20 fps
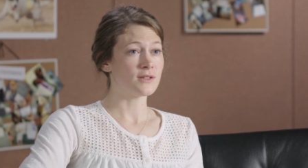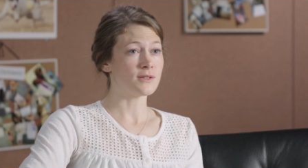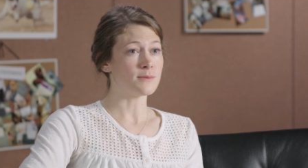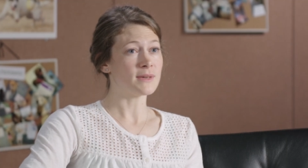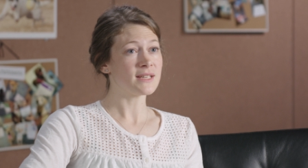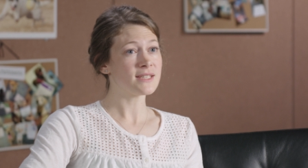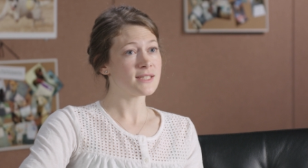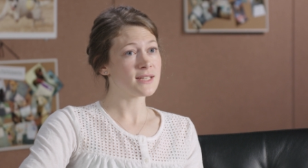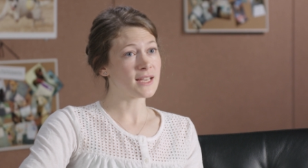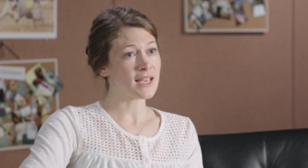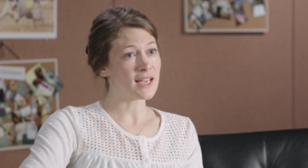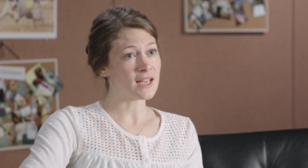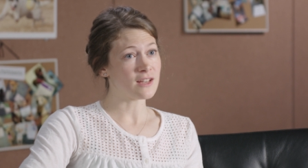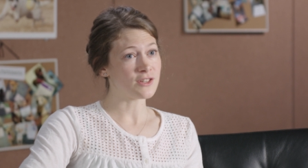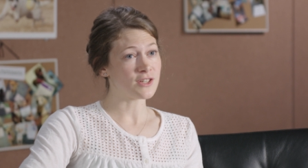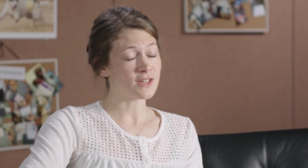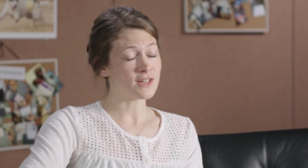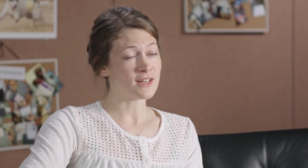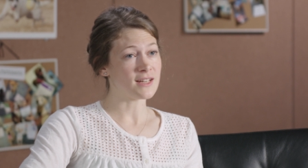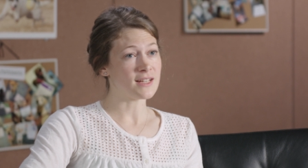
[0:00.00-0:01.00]

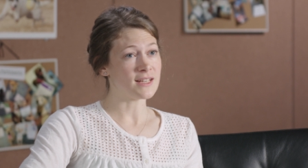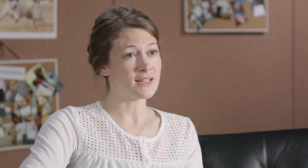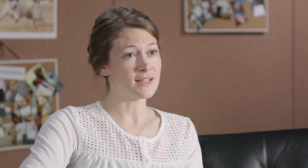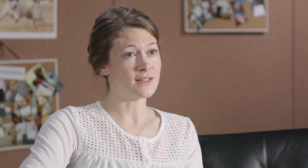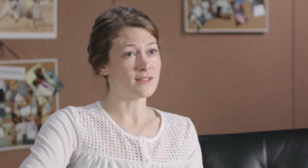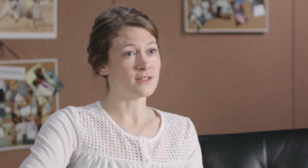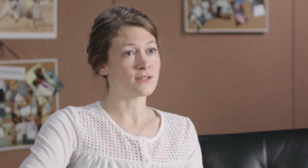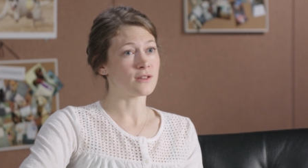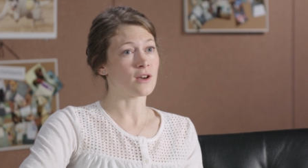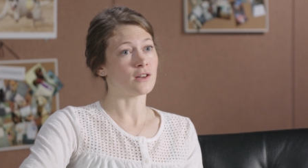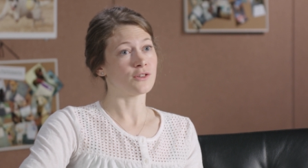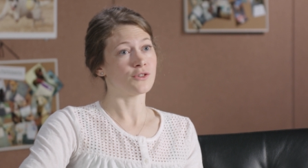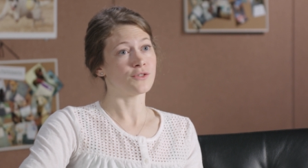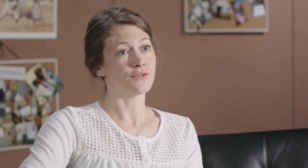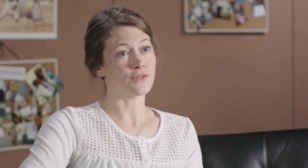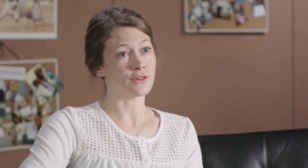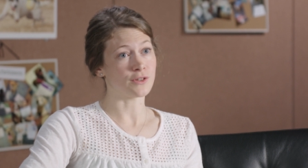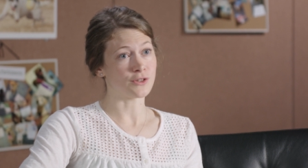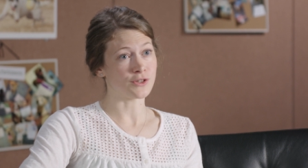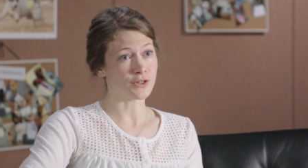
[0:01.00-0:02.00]
Domestication is
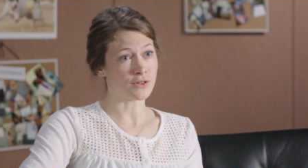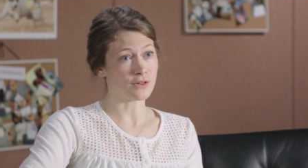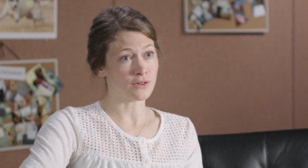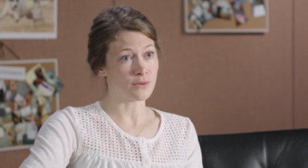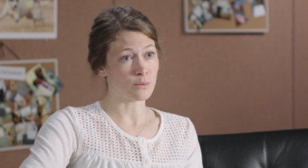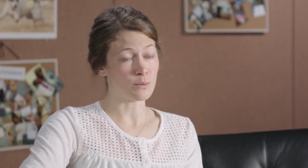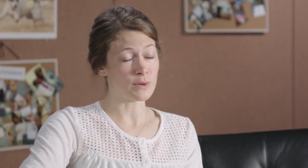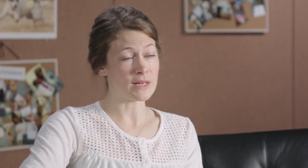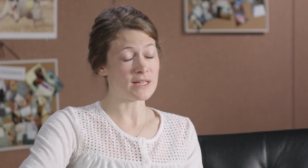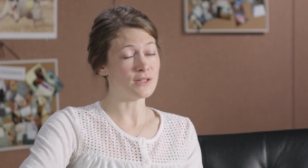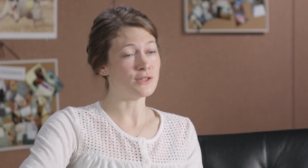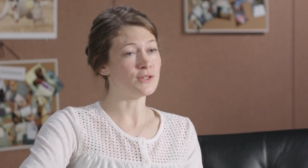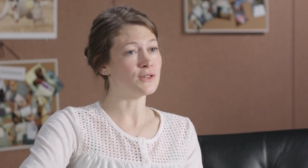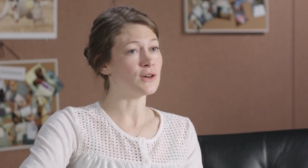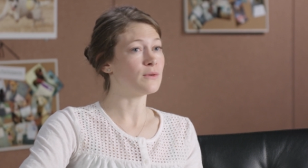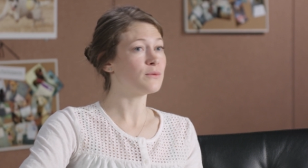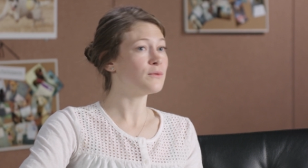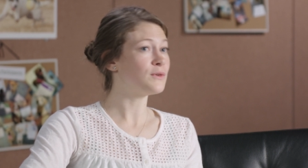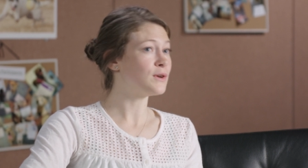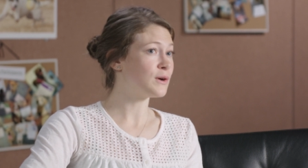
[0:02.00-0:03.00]
controversial. We
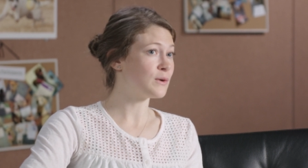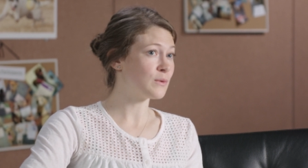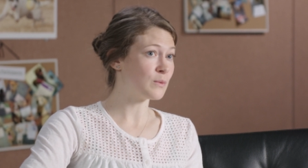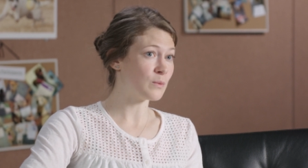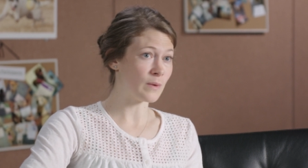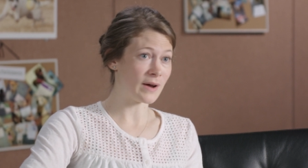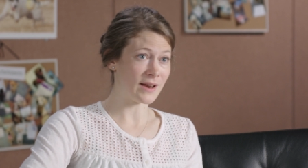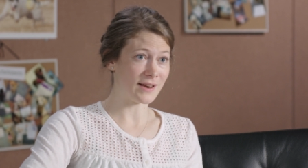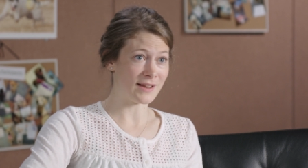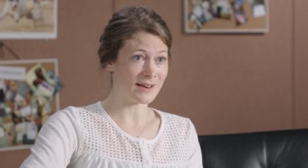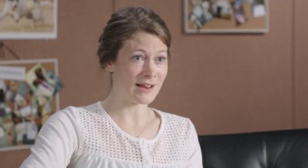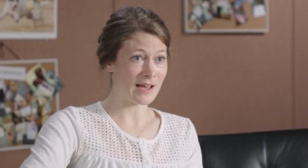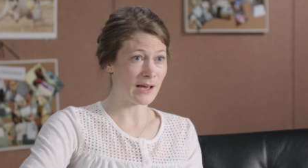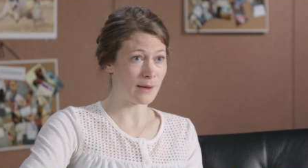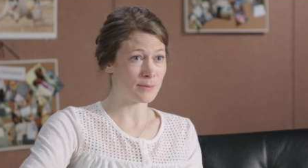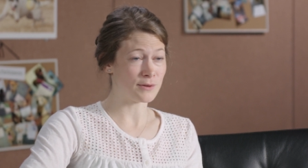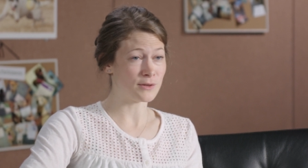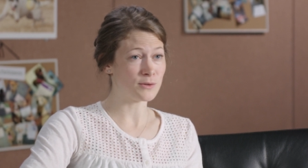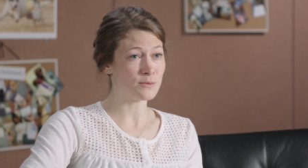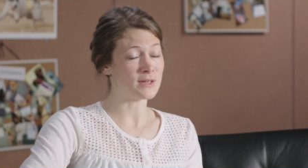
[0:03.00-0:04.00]
don't know when it
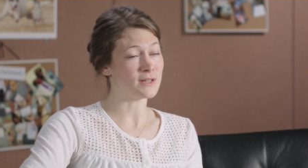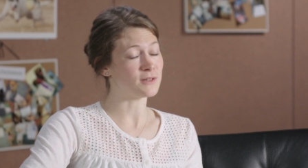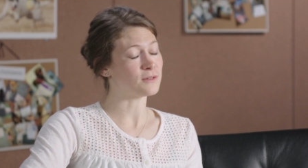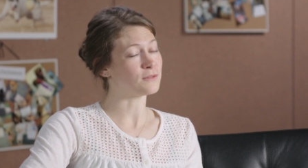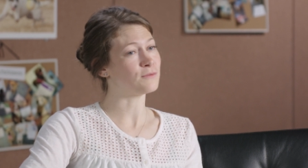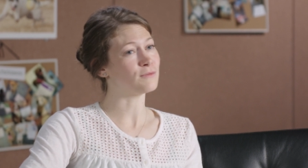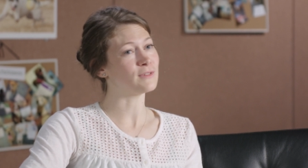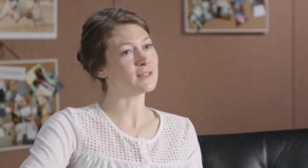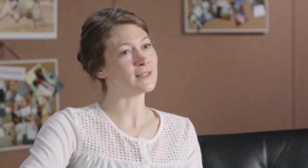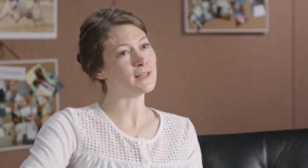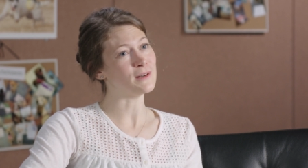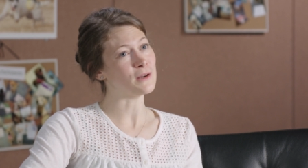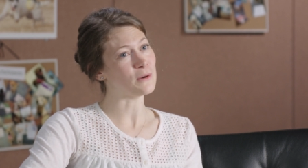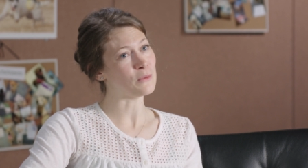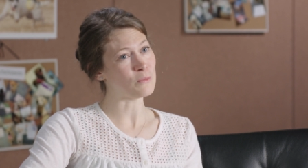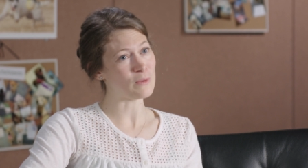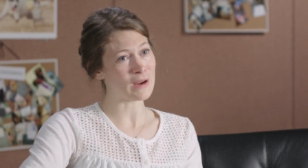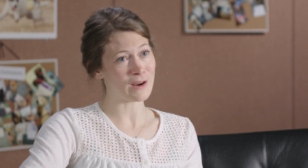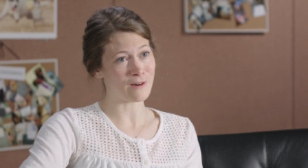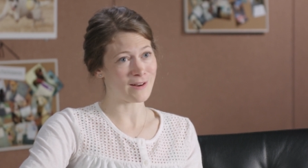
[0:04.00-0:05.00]
happened, we don't really know
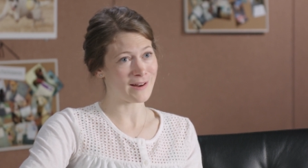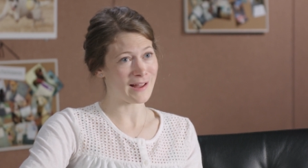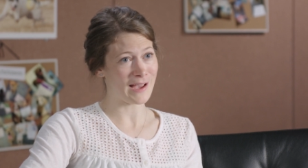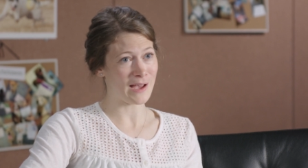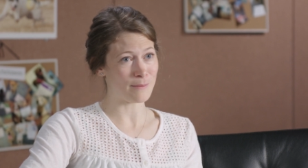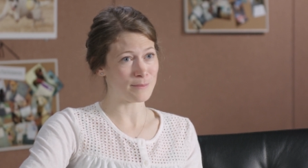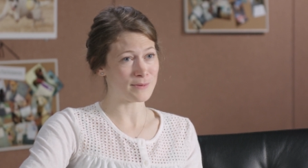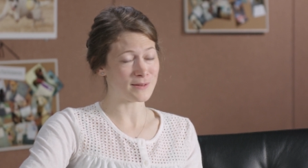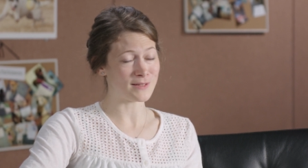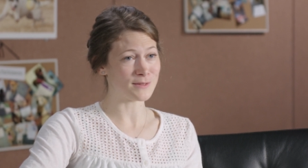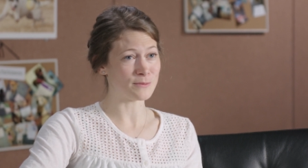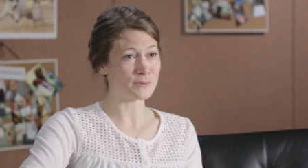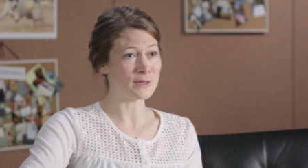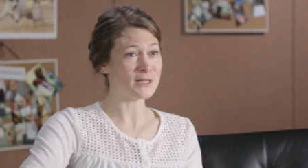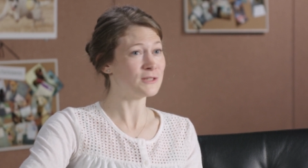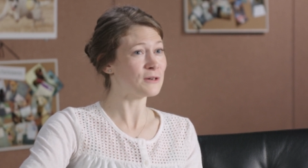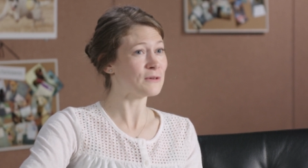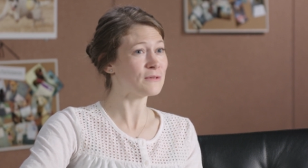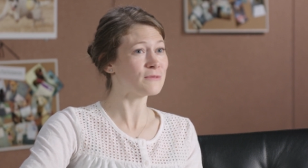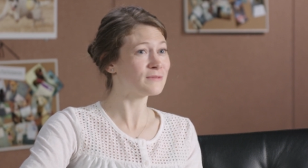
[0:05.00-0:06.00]
where it happened, and we
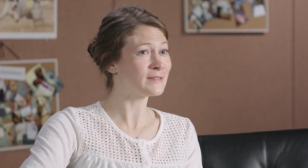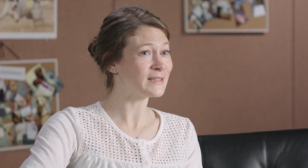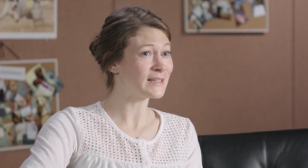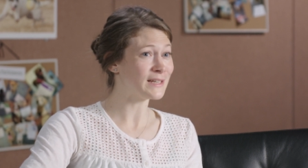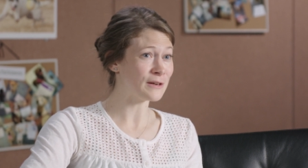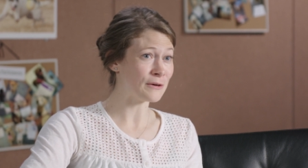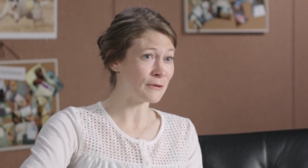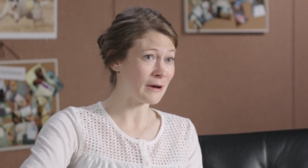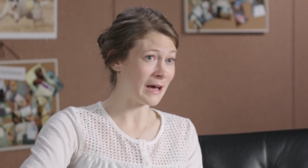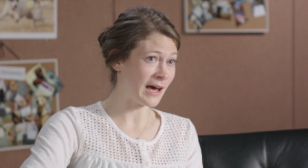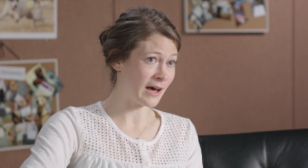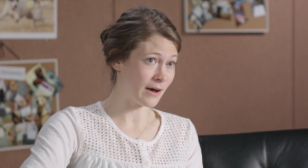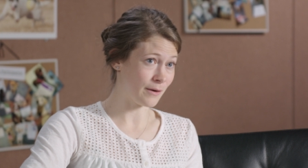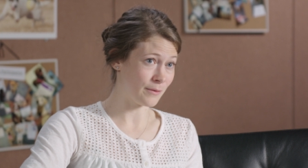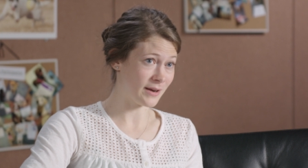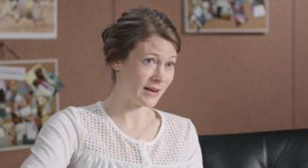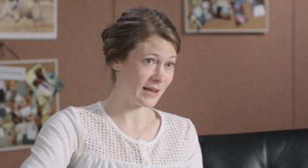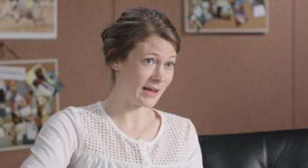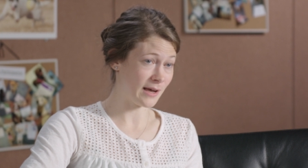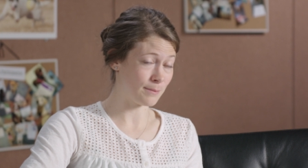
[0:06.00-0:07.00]
don't really know
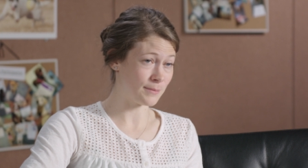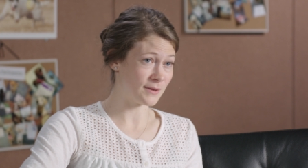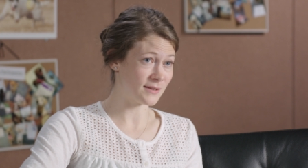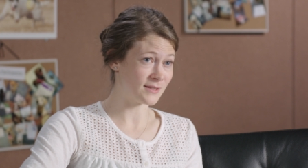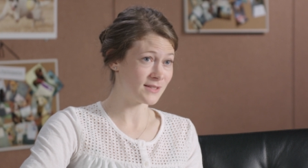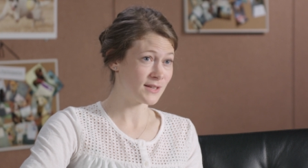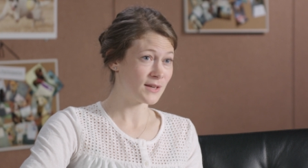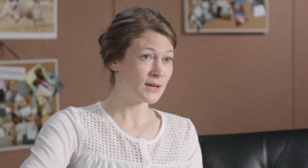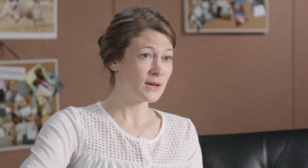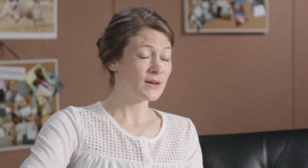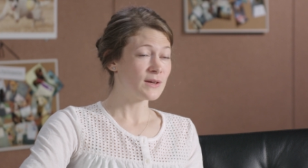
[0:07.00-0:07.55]
how it happened.